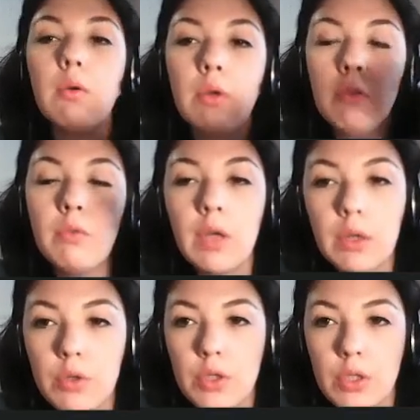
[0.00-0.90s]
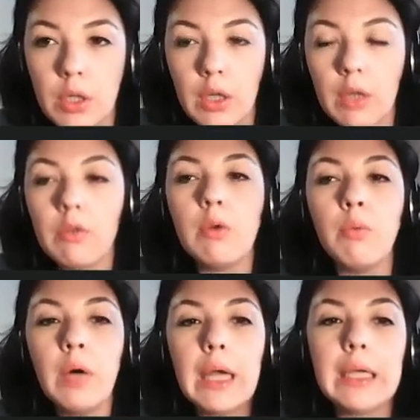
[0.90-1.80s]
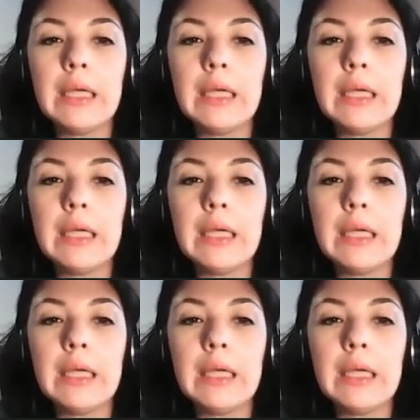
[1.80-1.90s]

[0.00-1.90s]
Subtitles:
It's very interesting, yes? Why,